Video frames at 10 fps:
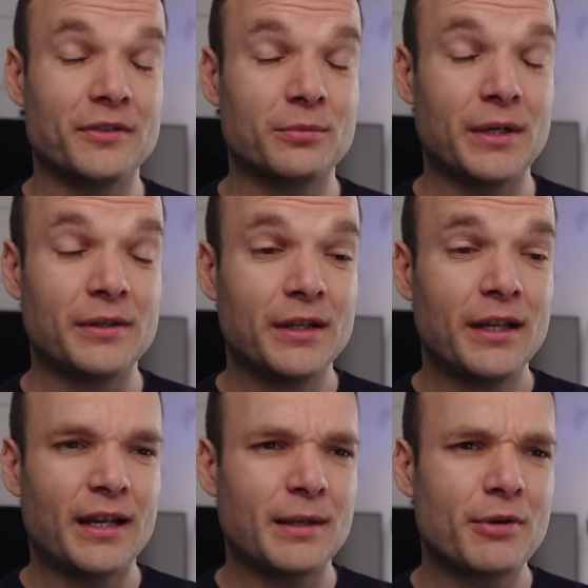as well.
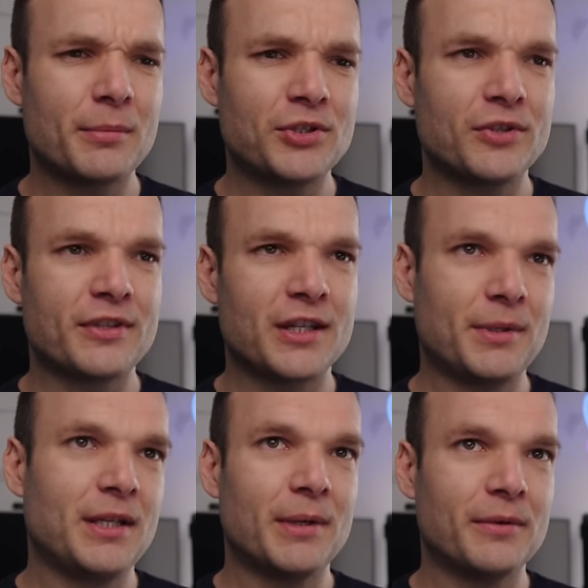And I probably should send them
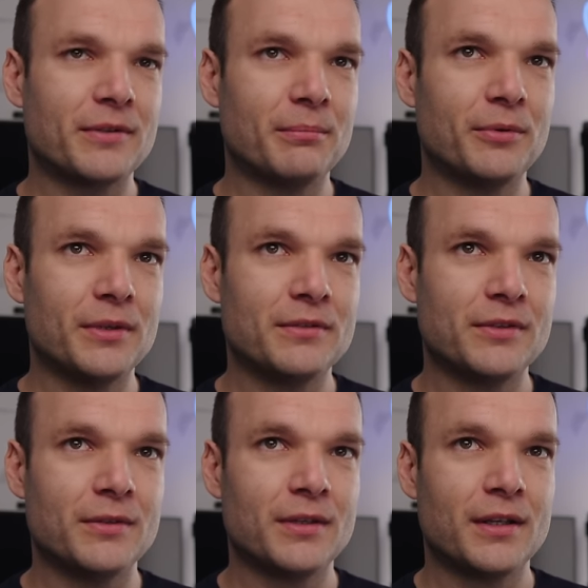an email at some point
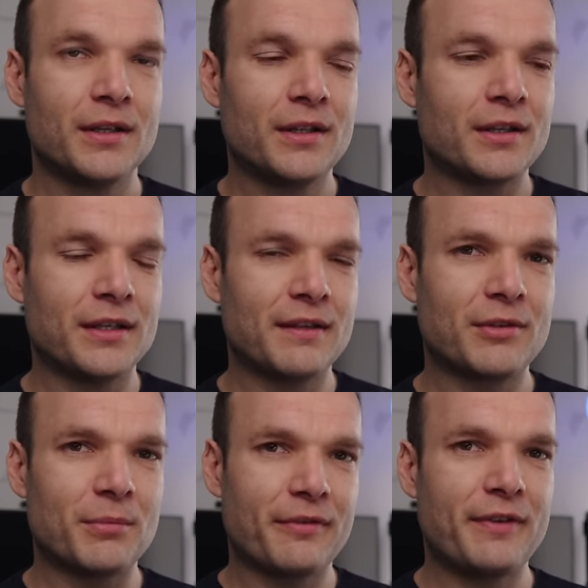to kind of give
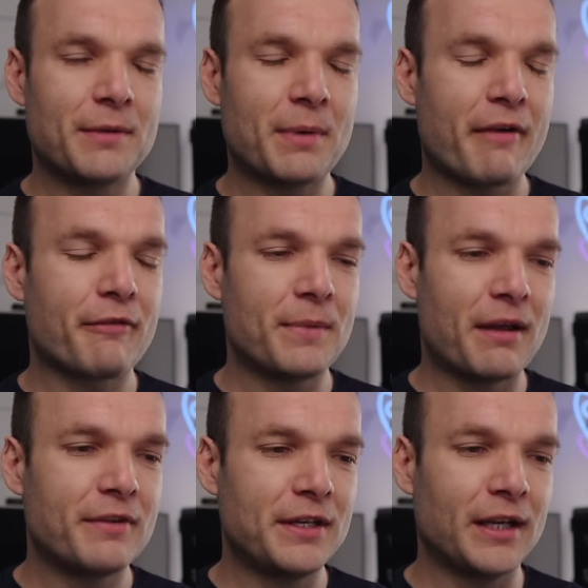some of the feedback from
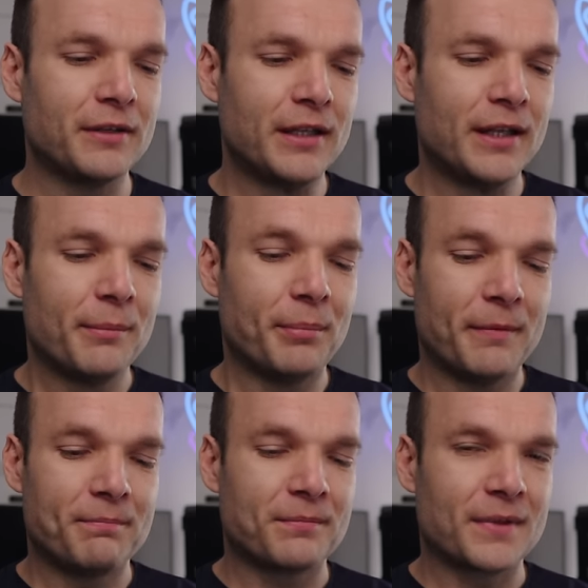that video.
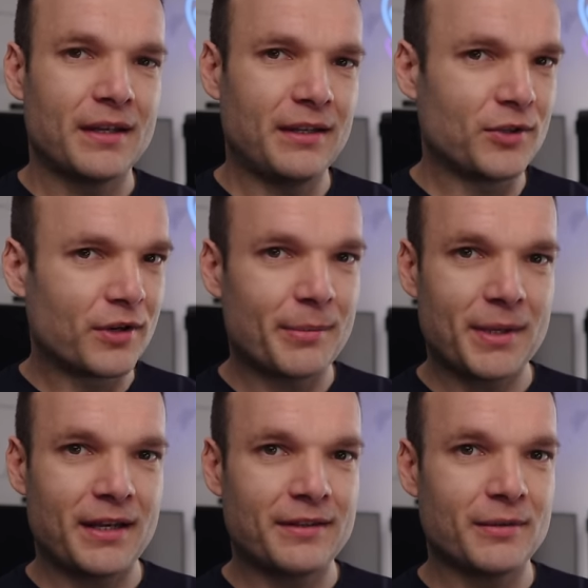But it's not coming
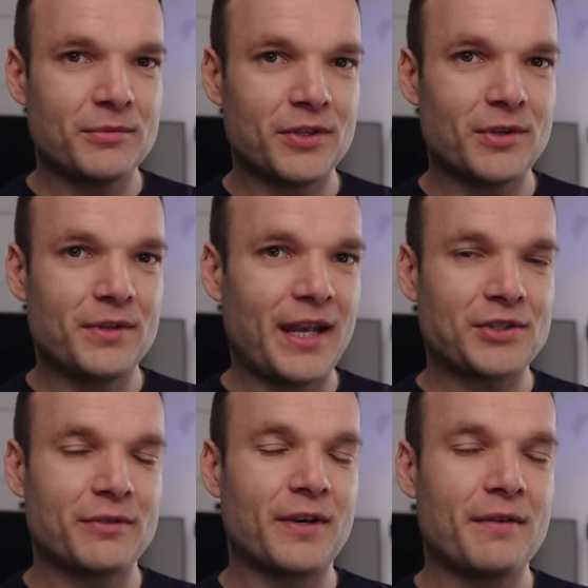anytime soon. The
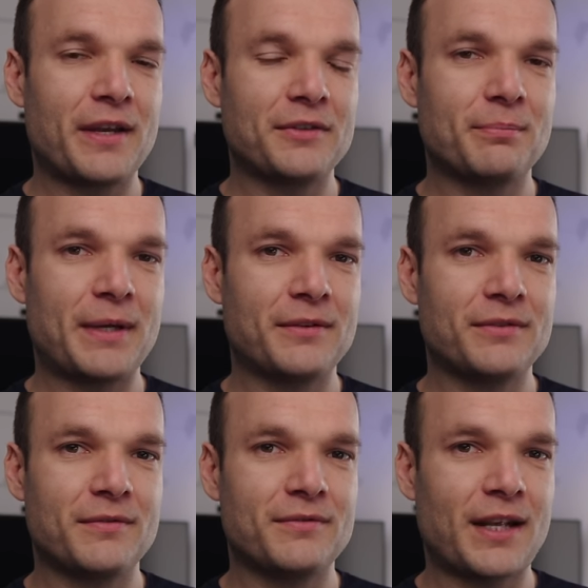extra
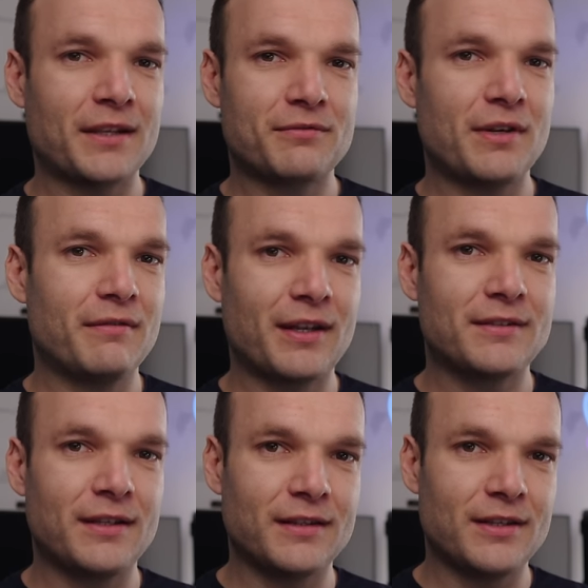£5,000 of tax-free
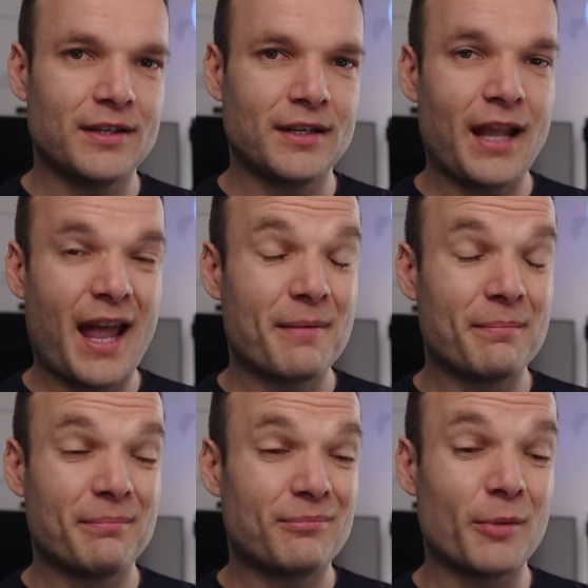investing that you're going to get
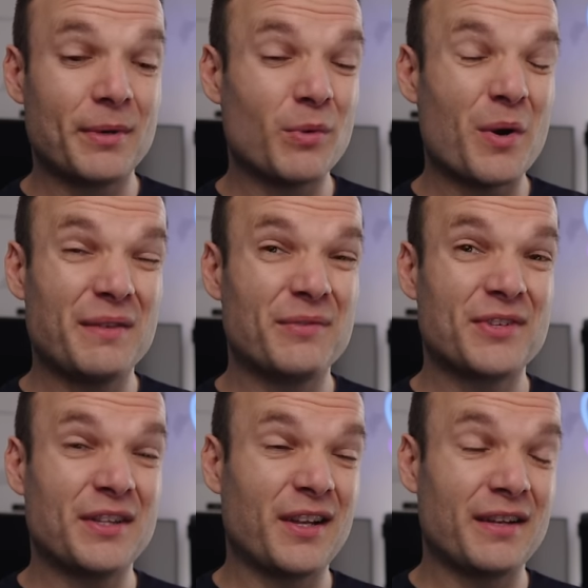probably won't even
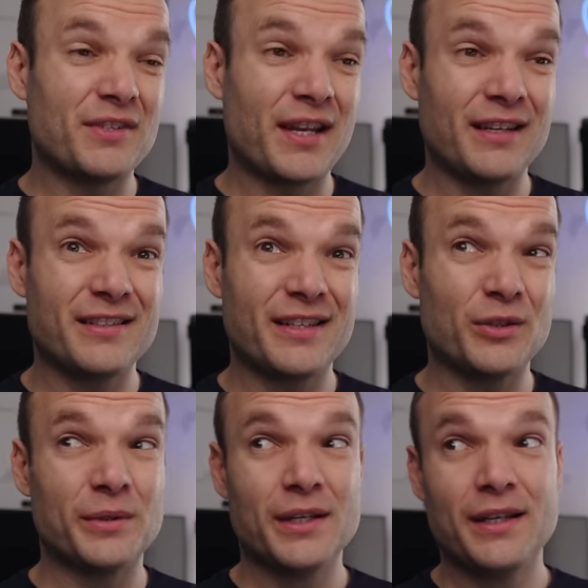see the light of day
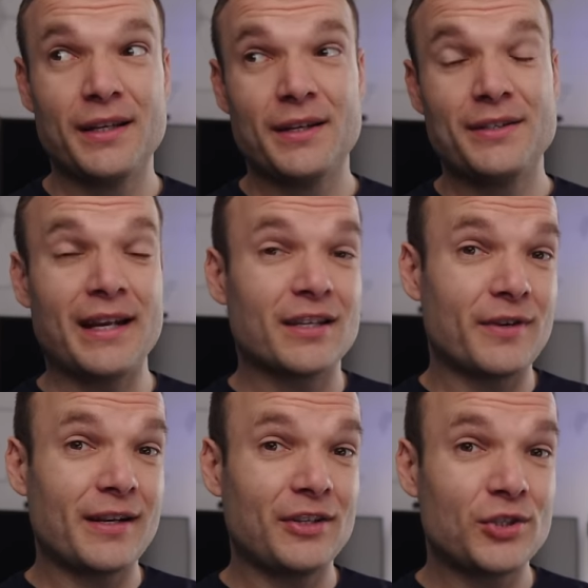until next
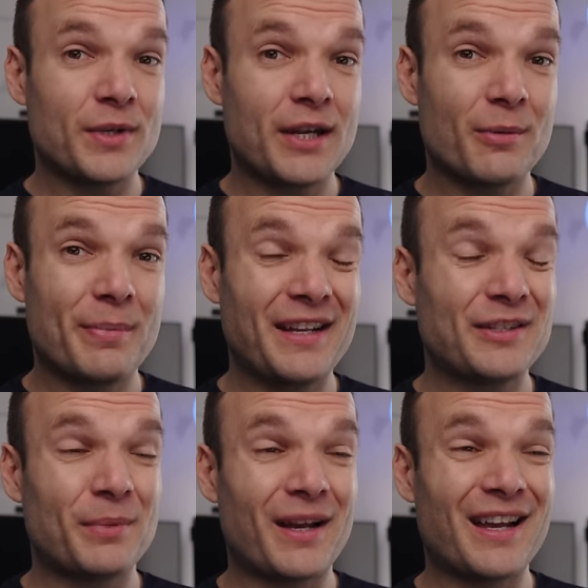financial year at
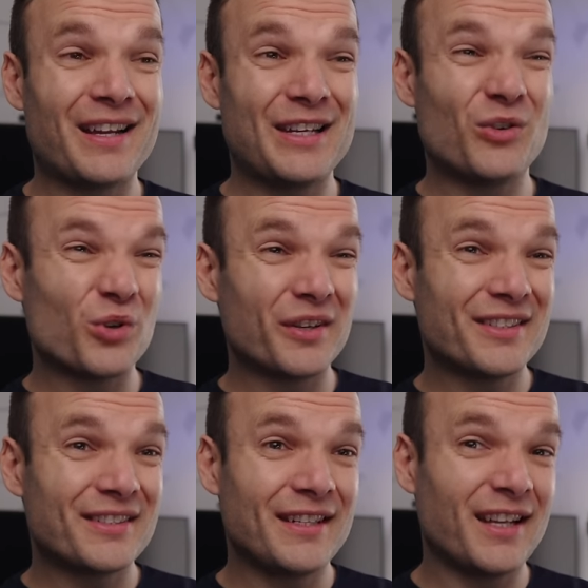best. But in all
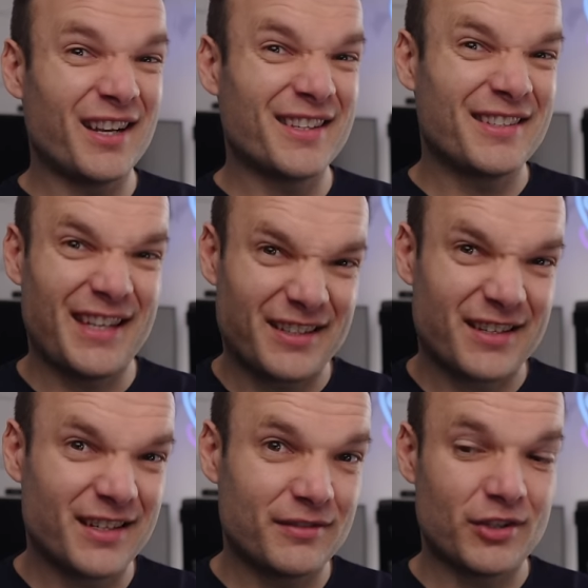honesty, I can see it
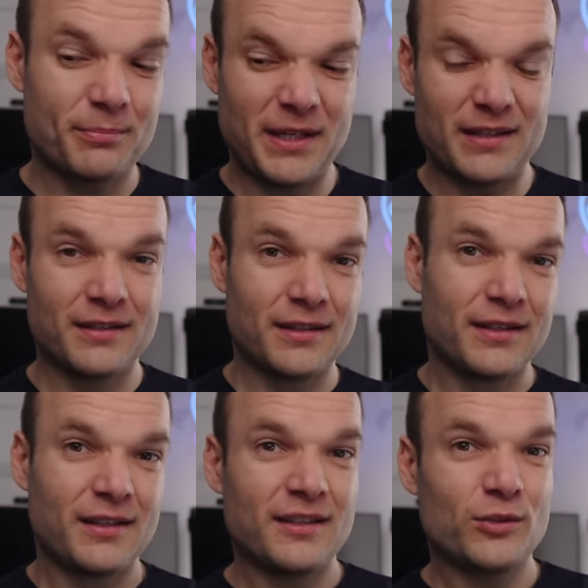kind of just being
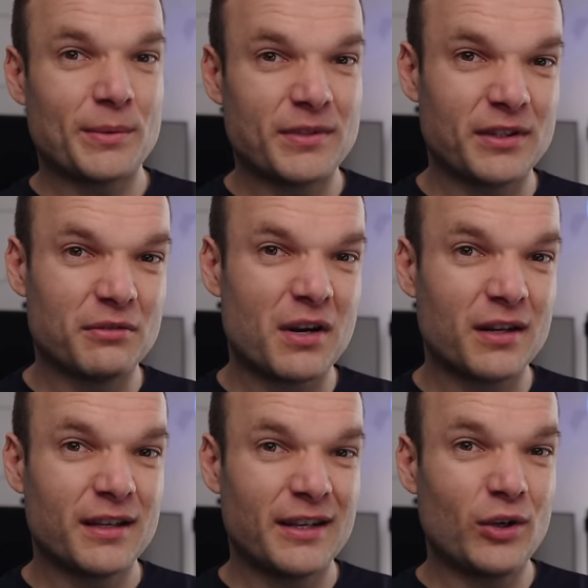swept under the
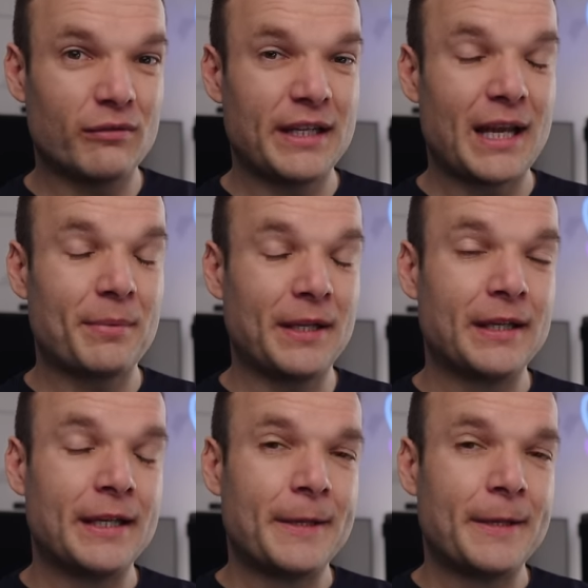rug and not really happening.